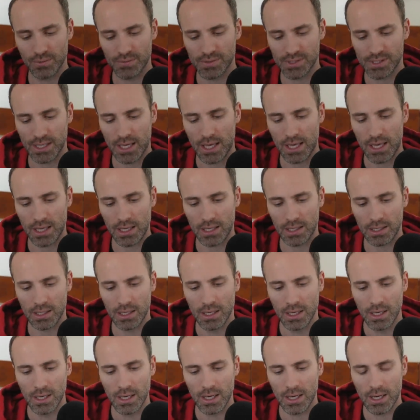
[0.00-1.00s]
of
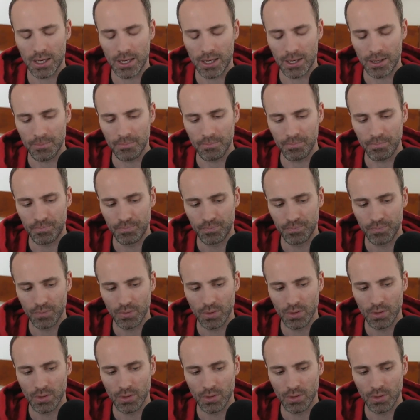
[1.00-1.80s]
saying, um,